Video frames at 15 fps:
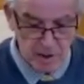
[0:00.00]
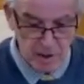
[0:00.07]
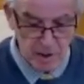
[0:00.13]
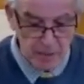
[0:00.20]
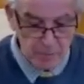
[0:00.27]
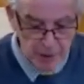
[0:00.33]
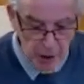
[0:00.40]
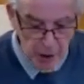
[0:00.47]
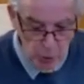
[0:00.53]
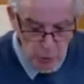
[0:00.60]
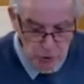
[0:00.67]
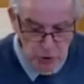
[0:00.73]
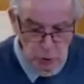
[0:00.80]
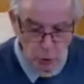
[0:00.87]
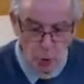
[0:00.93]
It
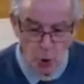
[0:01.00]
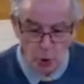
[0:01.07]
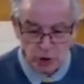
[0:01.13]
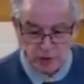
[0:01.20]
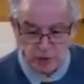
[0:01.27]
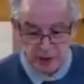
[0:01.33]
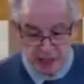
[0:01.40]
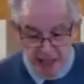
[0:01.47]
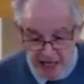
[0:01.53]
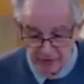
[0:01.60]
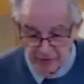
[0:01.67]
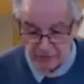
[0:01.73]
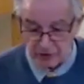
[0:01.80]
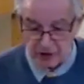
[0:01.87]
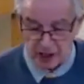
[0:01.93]
beholds us all to be
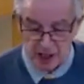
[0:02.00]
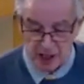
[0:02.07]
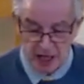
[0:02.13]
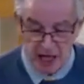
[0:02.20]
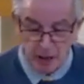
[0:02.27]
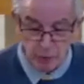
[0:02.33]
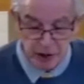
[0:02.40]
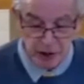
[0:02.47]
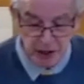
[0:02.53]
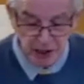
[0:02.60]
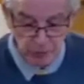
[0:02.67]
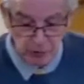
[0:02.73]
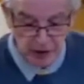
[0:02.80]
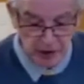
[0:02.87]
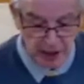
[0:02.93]
careful how we deal
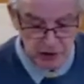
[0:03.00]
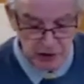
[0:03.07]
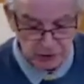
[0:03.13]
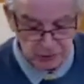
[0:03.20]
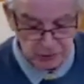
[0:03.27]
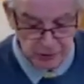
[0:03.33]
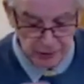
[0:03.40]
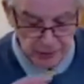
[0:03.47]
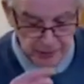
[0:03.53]
with our children.